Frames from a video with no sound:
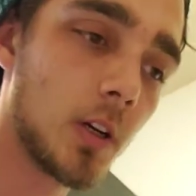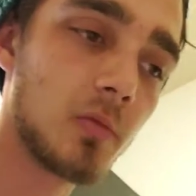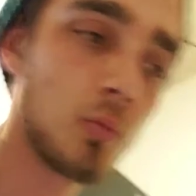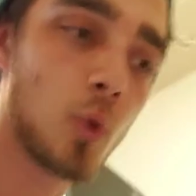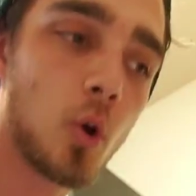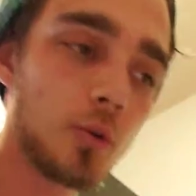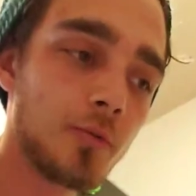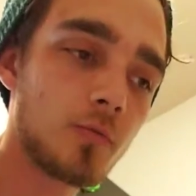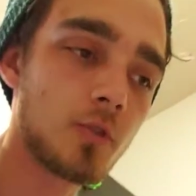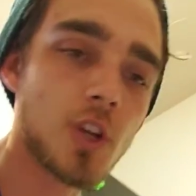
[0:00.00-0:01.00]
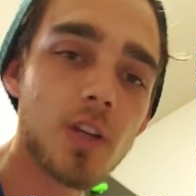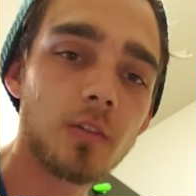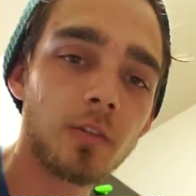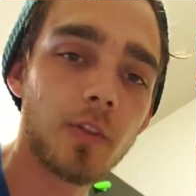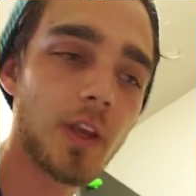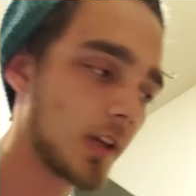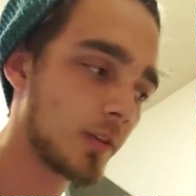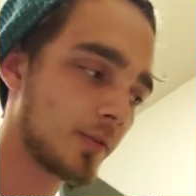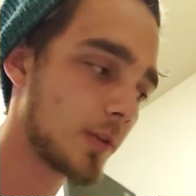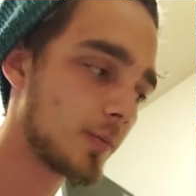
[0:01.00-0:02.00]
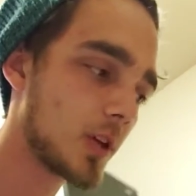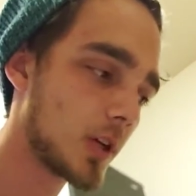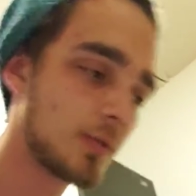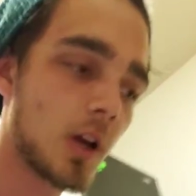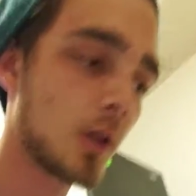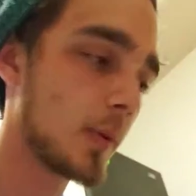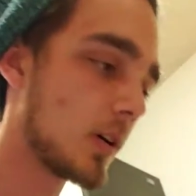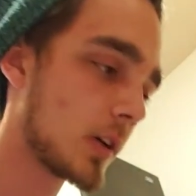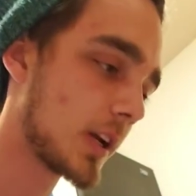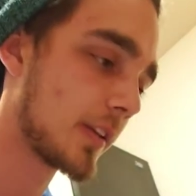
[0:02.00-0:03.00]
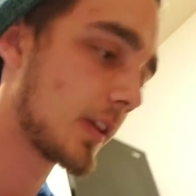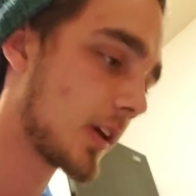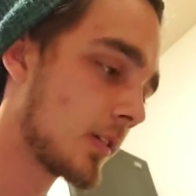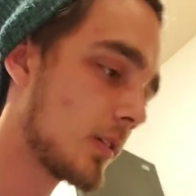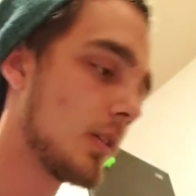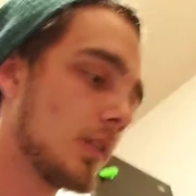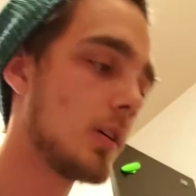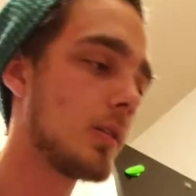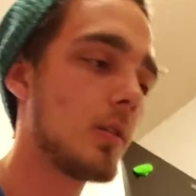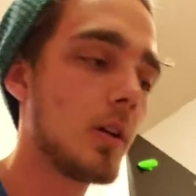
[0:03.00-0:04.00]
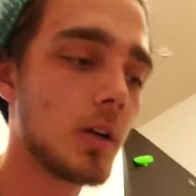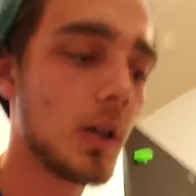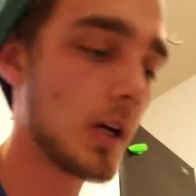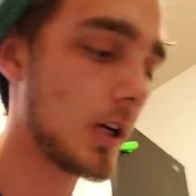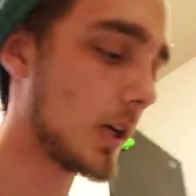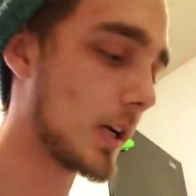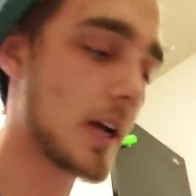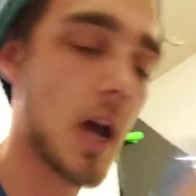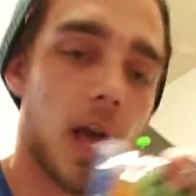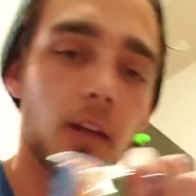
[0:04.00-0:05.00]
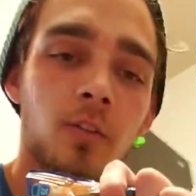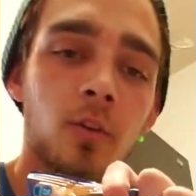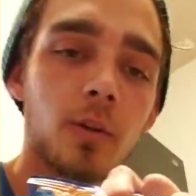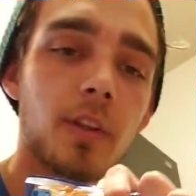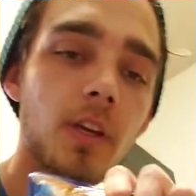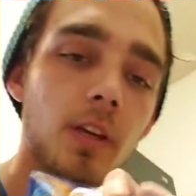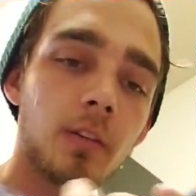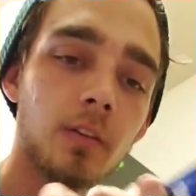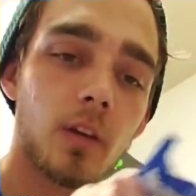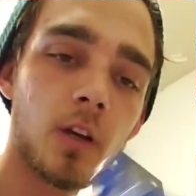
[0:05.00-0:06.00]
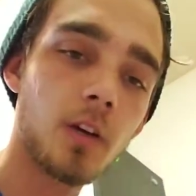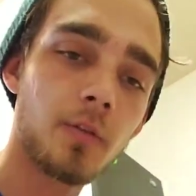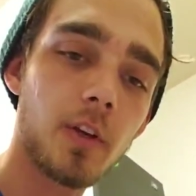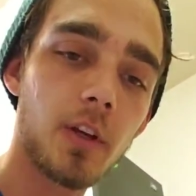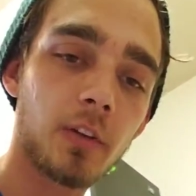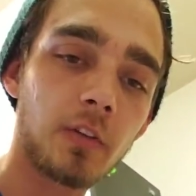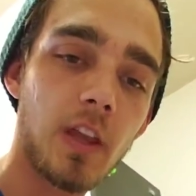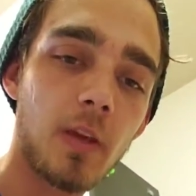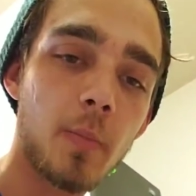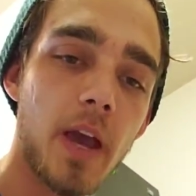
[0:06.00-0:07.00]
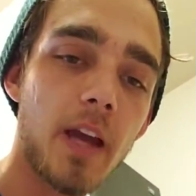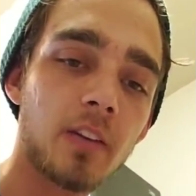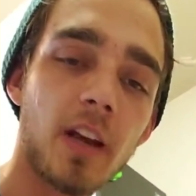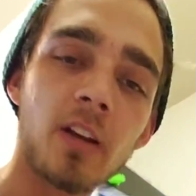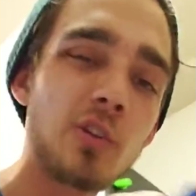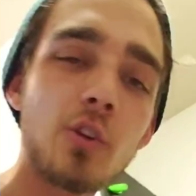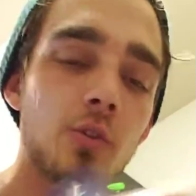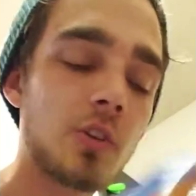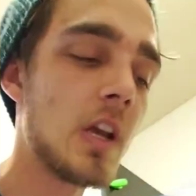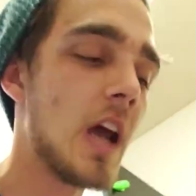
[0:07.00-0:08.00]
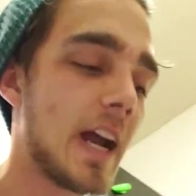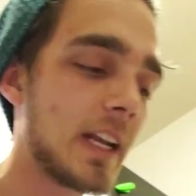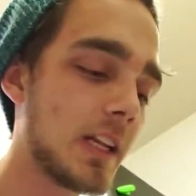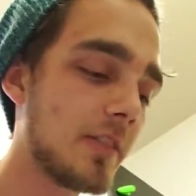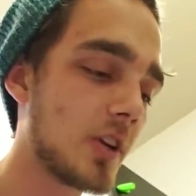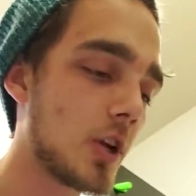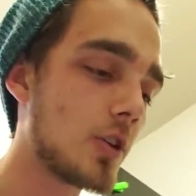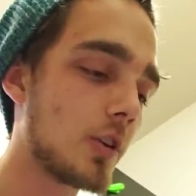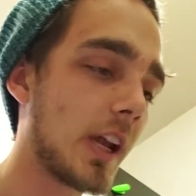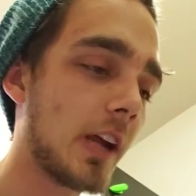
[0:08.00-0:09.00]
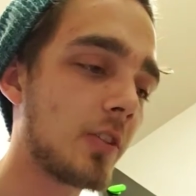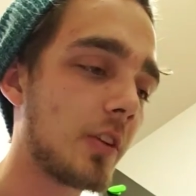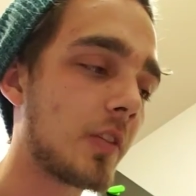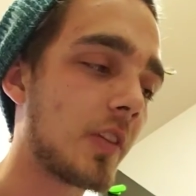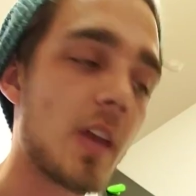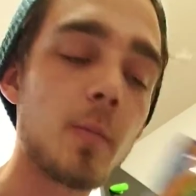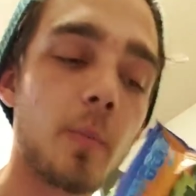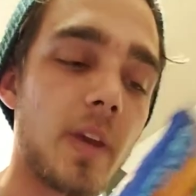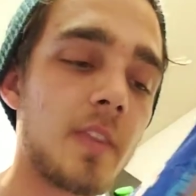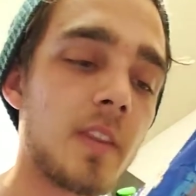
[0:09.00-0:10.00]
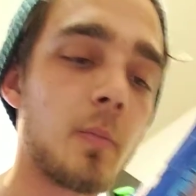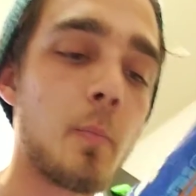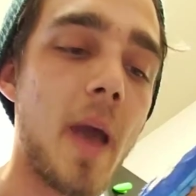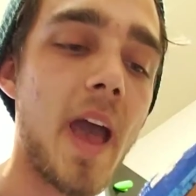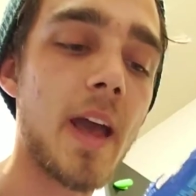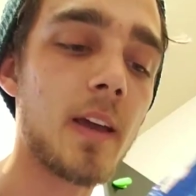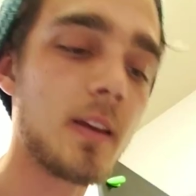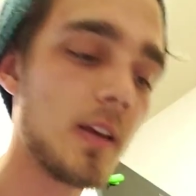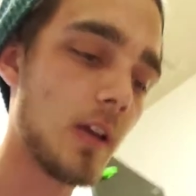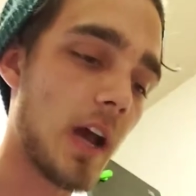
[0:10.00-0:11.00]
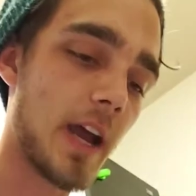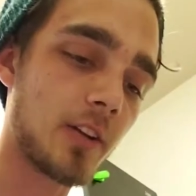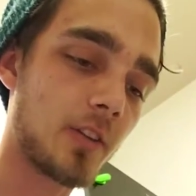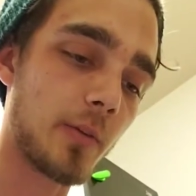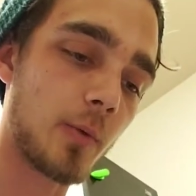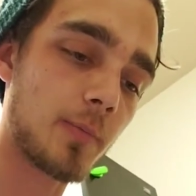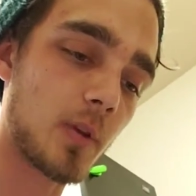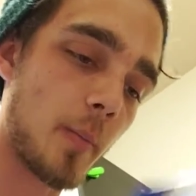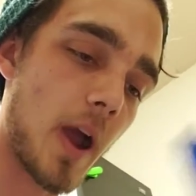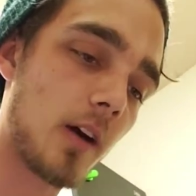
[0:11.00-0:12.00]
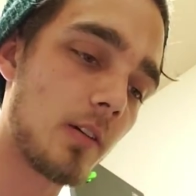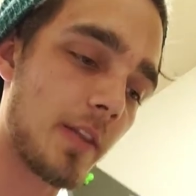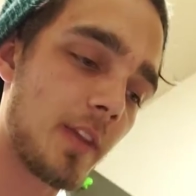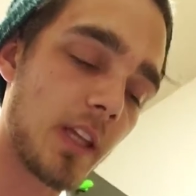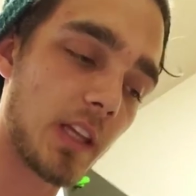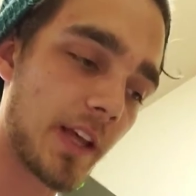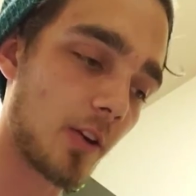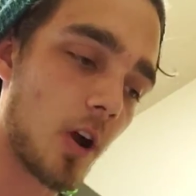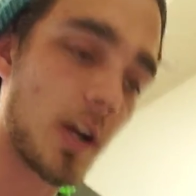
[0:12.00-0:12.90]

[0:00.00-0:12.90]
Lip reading: rolled cheese things from, Taco Bell kind of thing. Got 2 of these of the steam bags. I didn't even know you could actually steam them in this bag. I actually ripped them out, and then later on